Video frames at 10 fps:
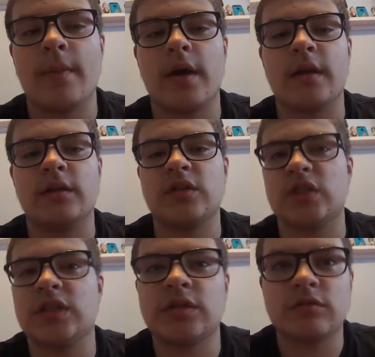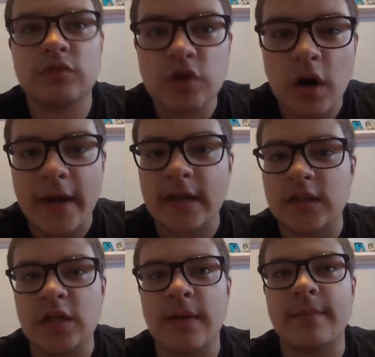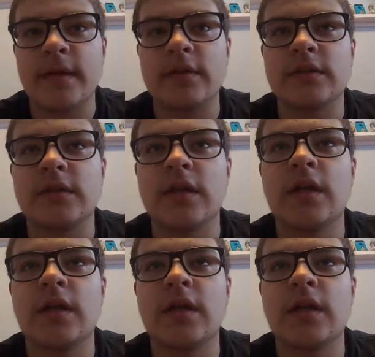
I'm going to just try and do it because